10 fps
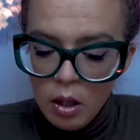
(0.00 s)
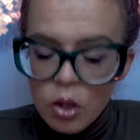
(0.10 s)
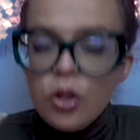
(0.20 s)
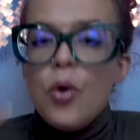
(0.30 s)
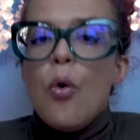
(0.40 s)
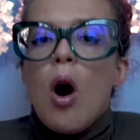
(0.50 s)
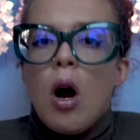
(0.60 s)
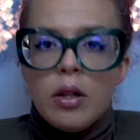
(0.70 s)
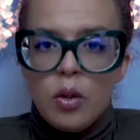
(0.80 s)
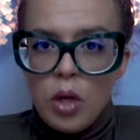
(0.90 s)
You
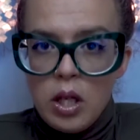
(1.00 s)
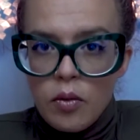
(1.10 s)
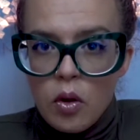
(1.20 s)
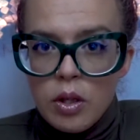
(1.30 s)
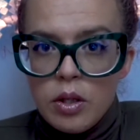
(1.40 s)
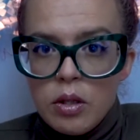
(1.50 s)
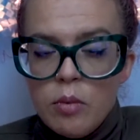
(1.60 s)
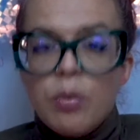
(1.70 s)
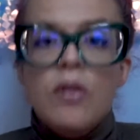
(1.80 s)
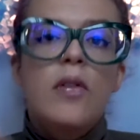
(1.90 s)
are the Queen of Coins.
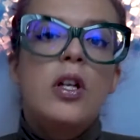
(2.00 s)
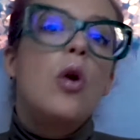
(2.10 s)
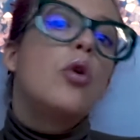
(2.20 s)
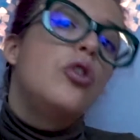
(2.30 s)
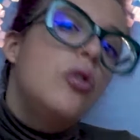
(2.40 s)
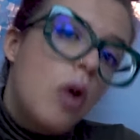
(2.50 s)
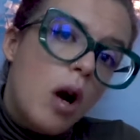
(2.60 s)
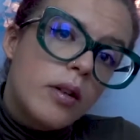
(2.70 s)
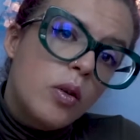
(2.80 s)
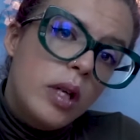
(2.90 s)
Probably, or you
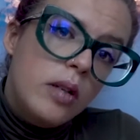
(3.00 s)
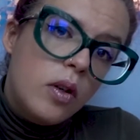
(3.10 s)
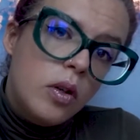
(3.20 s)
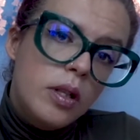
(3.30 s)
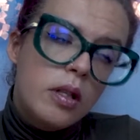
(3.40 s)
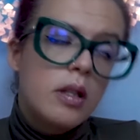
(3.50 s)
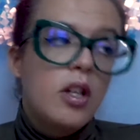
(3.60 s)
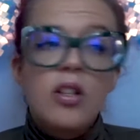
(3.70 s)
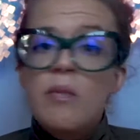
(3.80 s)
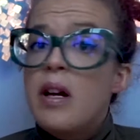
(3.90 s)
are the Queen of Coins.
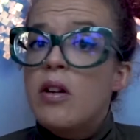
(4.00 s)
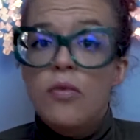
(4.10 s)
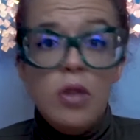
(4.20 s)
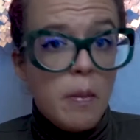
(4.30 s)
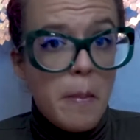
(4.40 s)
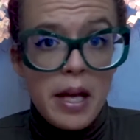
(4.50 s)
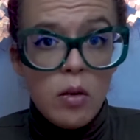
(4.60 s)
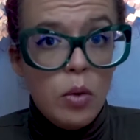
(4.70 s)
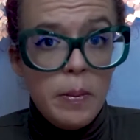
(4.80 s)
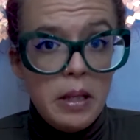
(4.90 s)
Doesn't matter if you're a man or
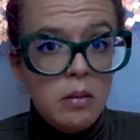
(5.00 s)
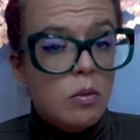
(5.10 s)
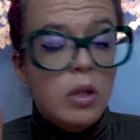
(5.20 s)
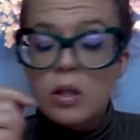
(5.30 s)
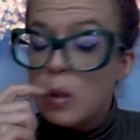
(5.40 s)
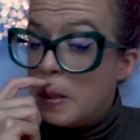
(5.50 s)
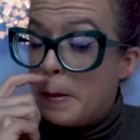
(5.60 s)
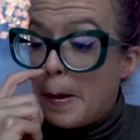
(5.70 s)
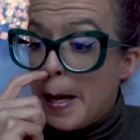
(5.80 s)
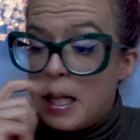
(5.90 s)
woman. We are talking
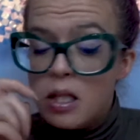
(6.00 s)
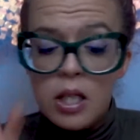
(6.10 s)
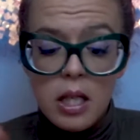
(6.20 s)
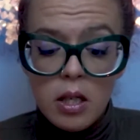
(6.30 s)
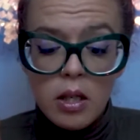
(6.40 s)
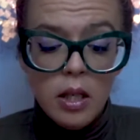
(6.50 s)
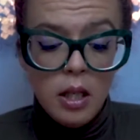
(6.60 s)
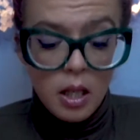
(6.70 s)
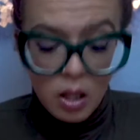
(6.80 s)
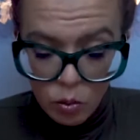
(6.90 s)
about energy here.
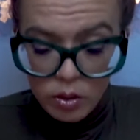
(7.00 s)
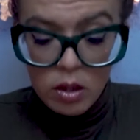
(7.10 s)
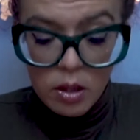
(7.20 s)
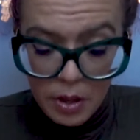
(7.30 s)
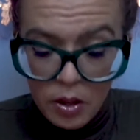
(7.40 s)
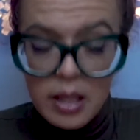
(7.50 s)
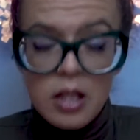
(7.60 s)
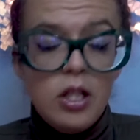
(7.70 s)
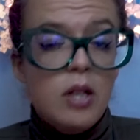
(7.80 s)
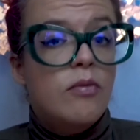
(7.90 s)
And we talk about
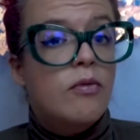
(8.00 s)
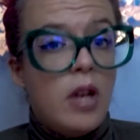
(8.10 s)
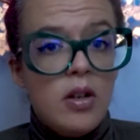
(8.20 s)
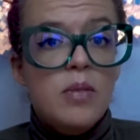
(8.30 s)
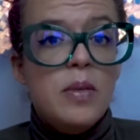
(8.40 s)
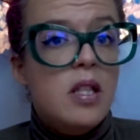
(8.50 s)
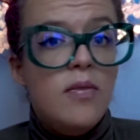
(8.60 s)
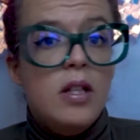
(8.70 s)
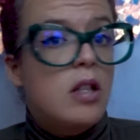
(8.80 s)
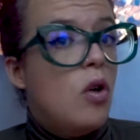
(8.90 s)
energy, I'm very
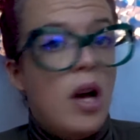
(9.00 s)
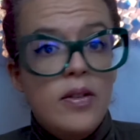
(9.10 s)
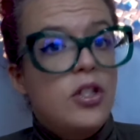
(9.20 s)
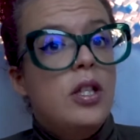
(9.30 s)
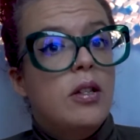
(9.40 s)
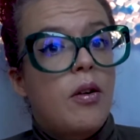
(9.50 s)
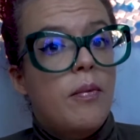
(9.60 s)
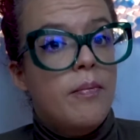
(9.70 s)
specific. They don't have a gender.